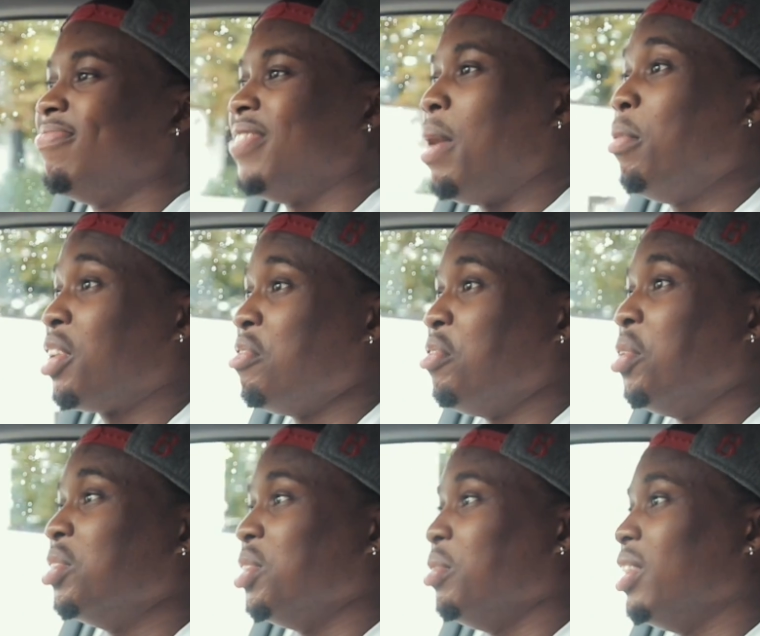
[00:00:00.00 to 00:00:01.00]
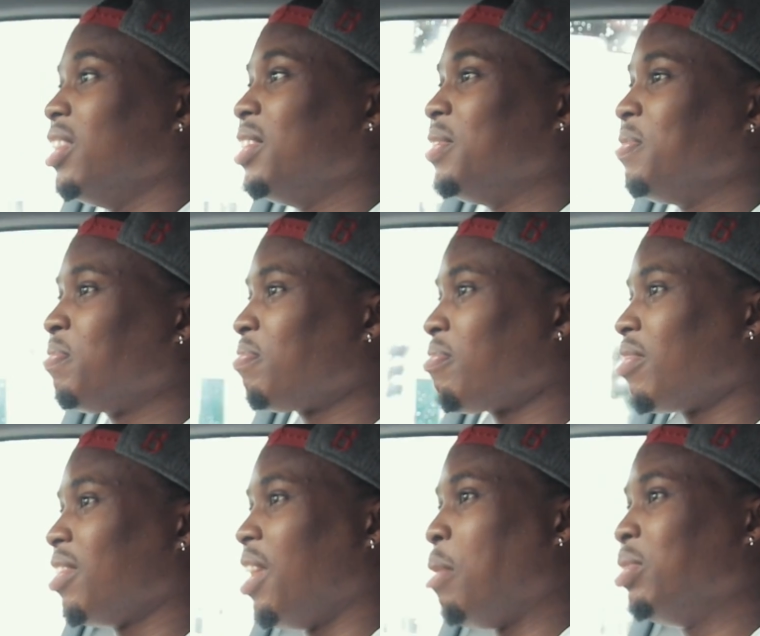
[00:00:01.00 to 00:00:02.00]
I'm looking forward to it.
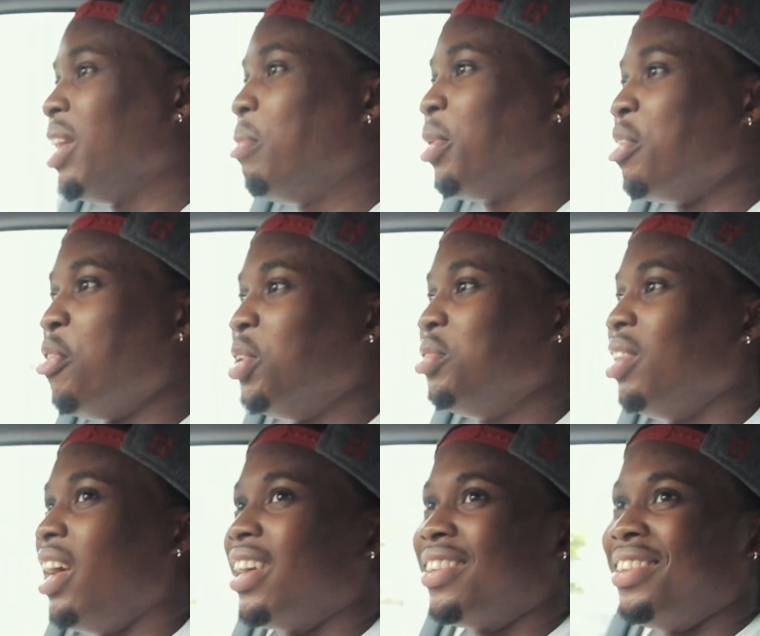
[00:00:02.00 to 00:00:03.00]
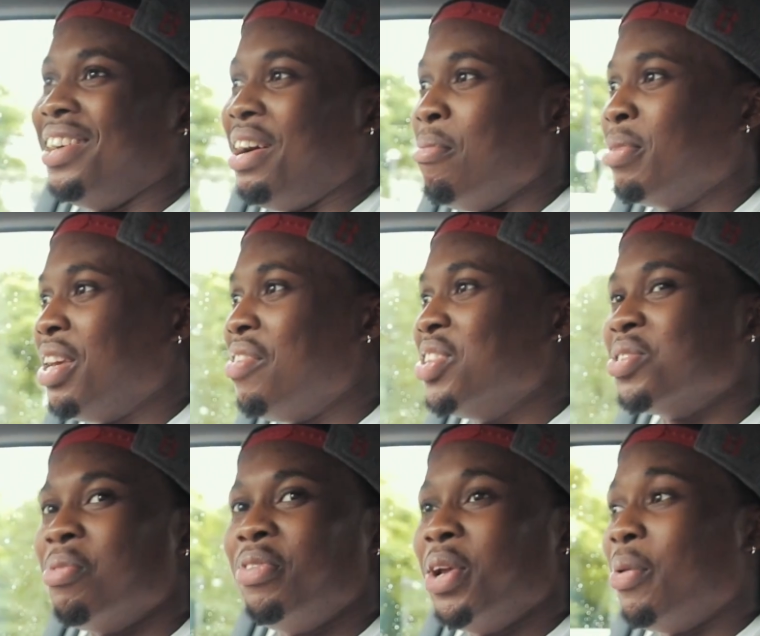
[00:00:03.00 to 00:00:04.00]
I'm saying I'm looking forward to it like I'm giving
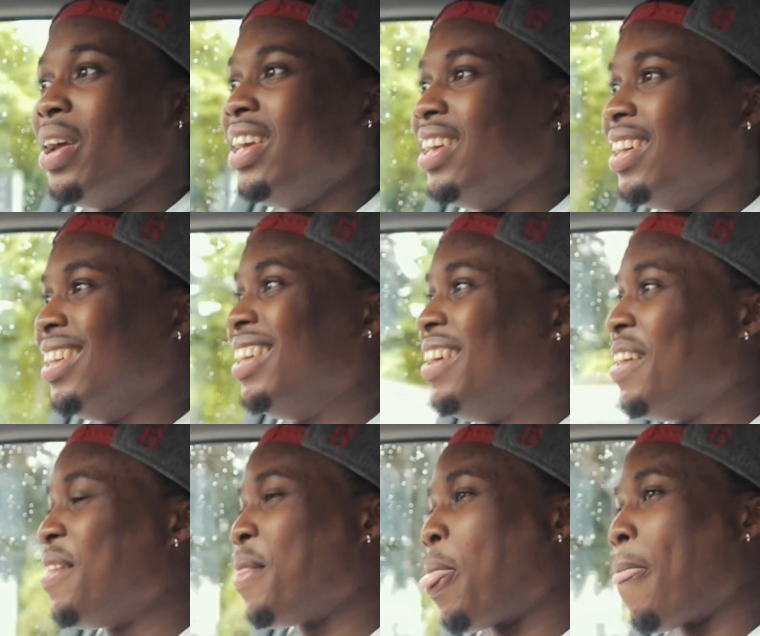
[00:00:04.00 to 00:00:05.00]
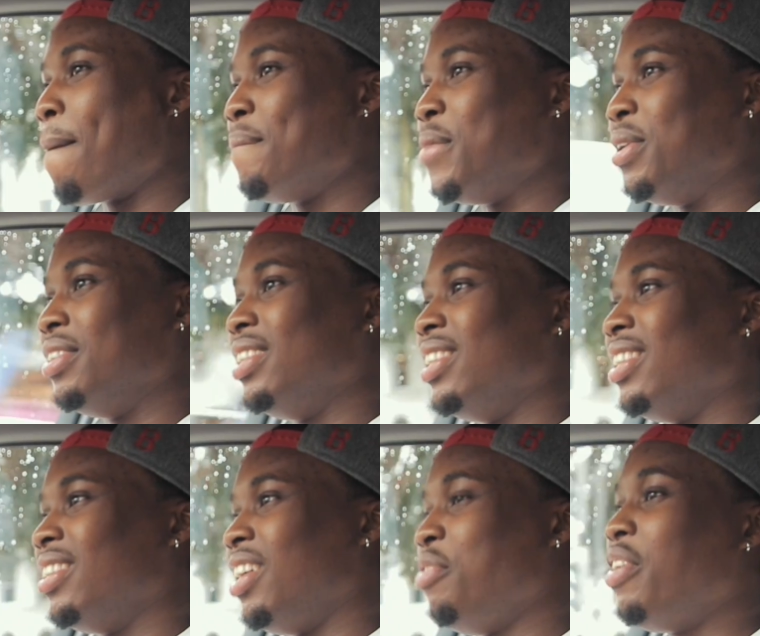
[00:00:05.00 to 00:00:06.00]
something away here. But
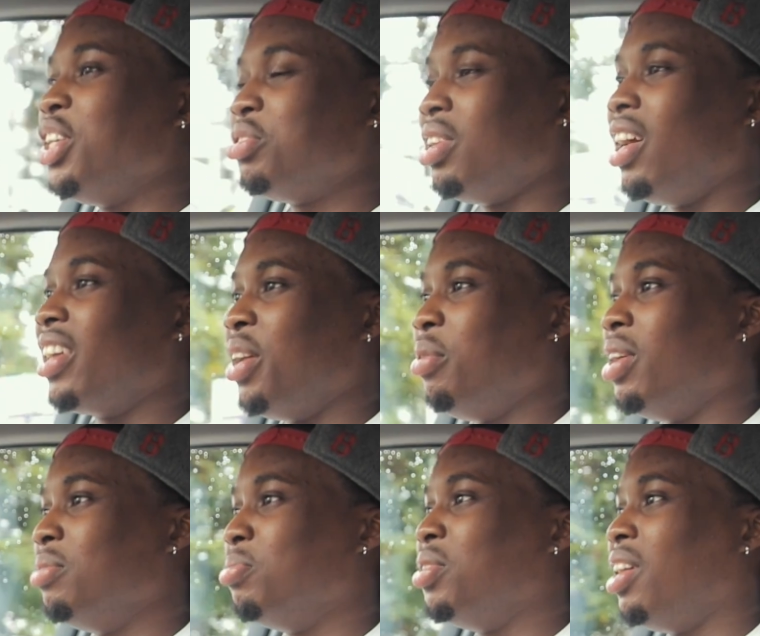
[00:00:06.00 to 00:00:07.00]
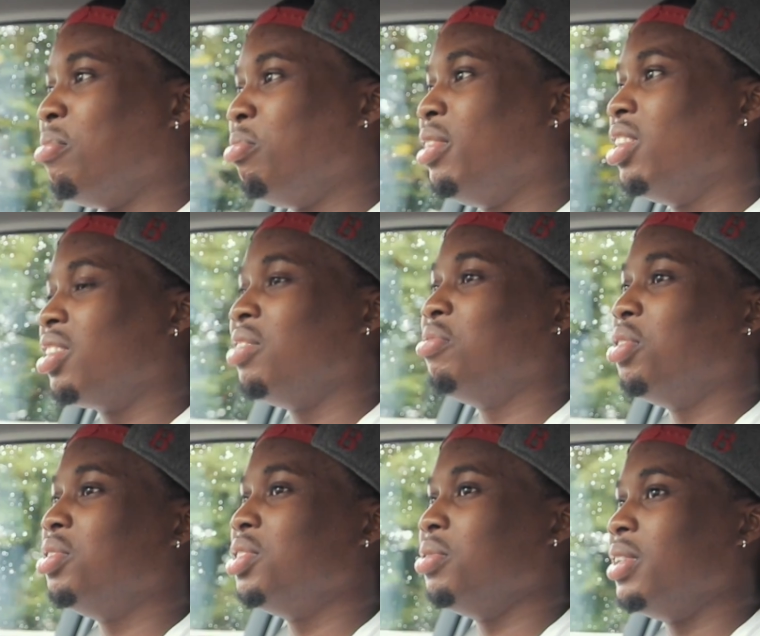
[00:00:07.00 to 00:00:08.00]
yeah, eventually I'll get one, but I'm really looking
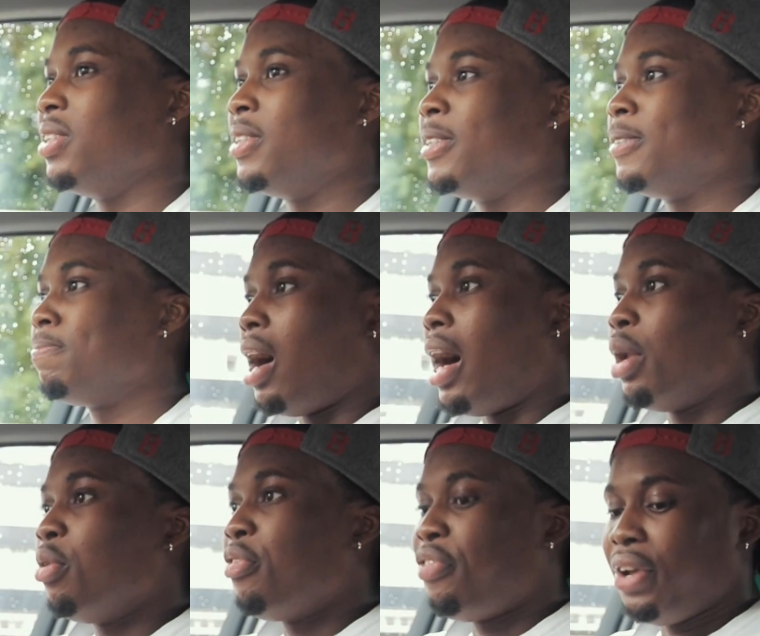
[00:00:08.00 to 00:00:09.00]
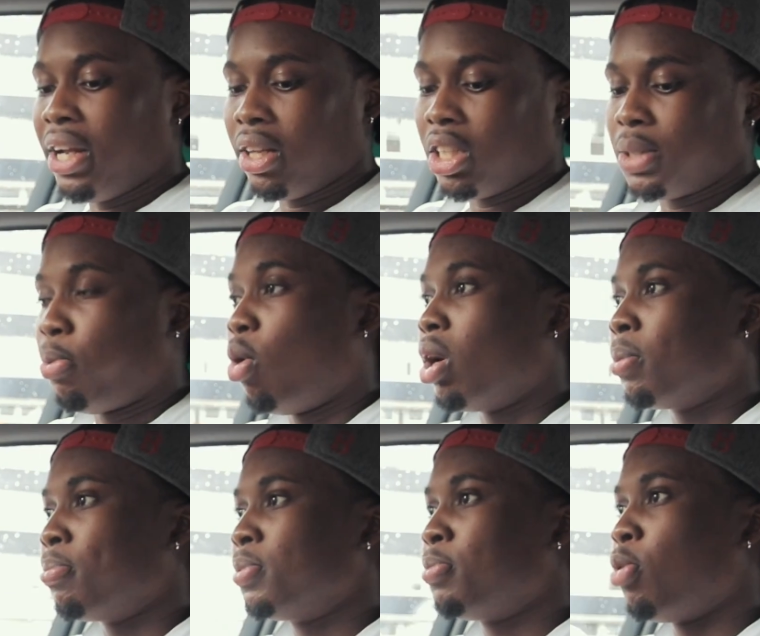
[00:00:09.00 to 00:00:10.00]
forward to it. I don't think the Sport
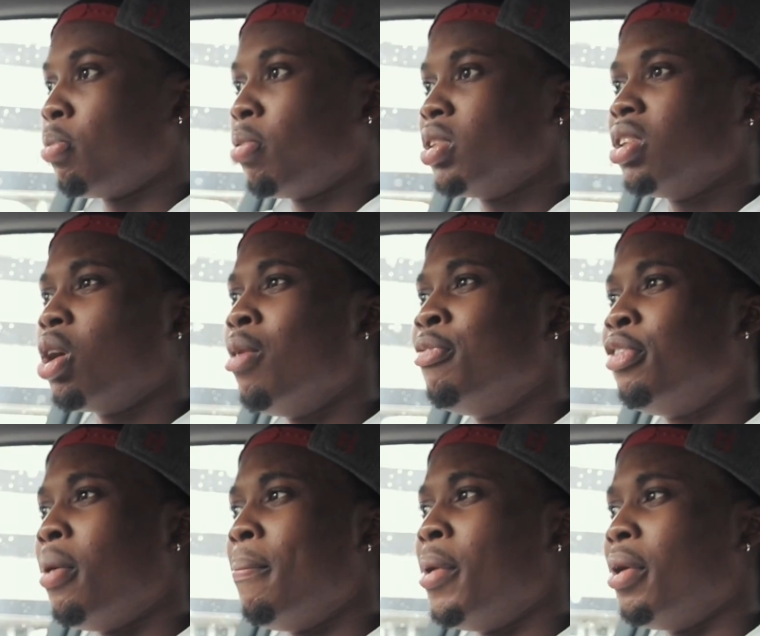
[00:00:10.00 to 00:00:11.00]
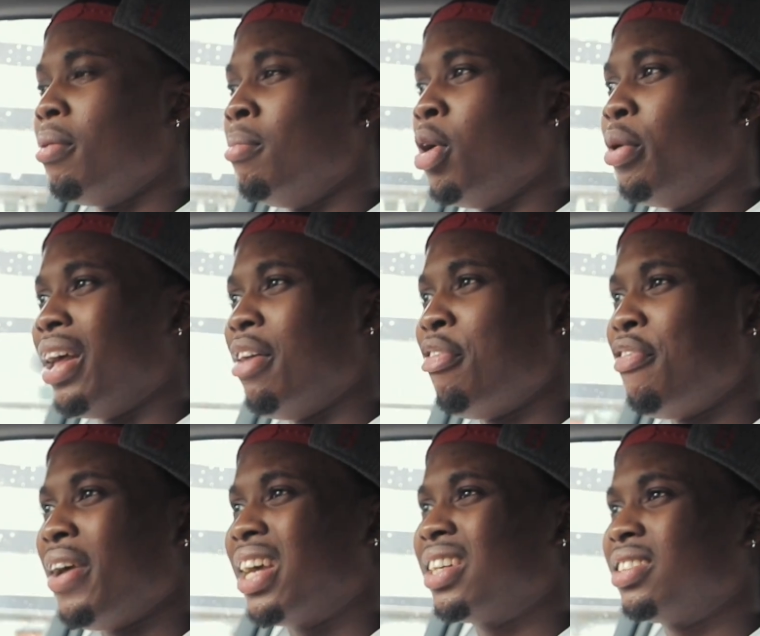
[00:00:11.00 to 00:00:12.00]
Plus and Comfort mode
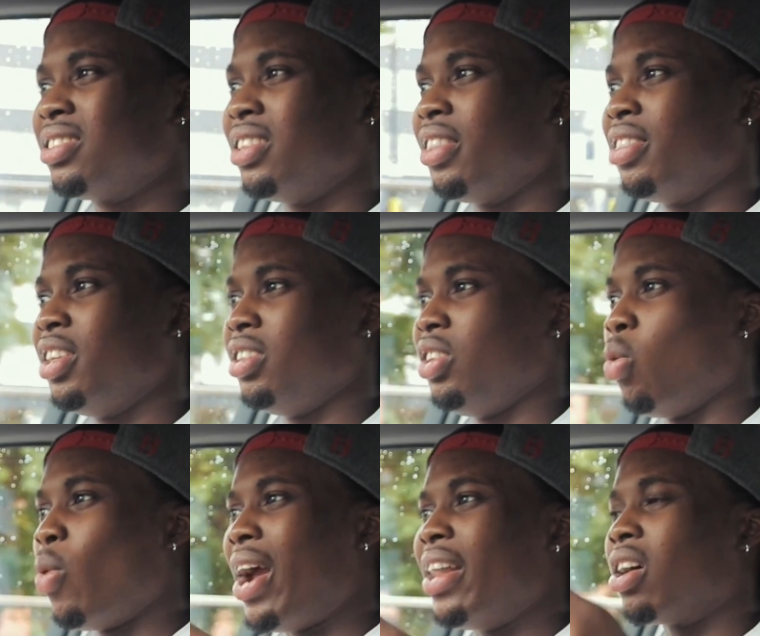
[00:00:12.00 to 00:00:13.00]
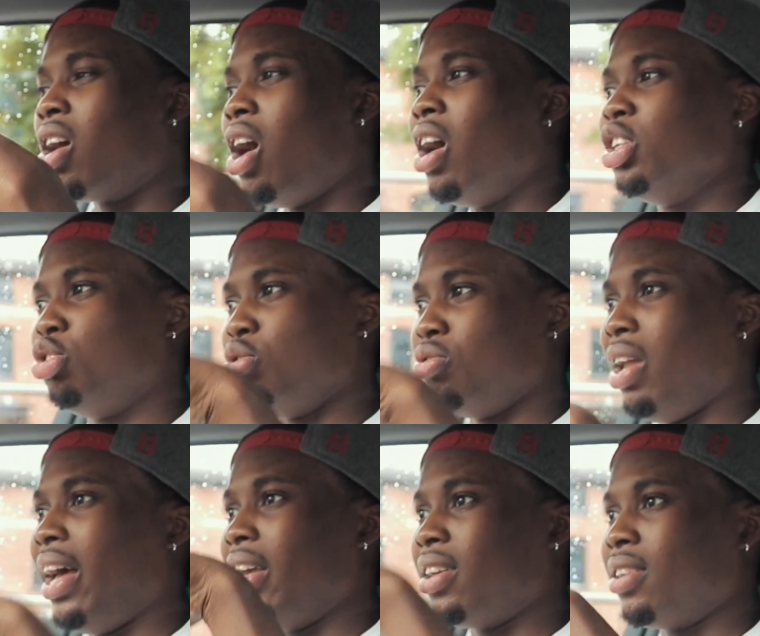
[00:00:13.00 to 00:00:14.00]
affects the way the car
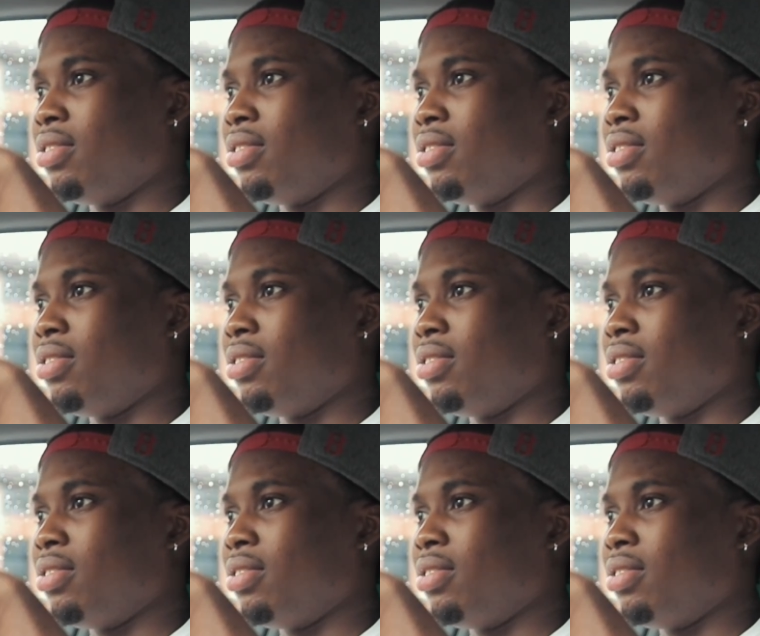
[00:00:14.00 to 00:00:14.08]
like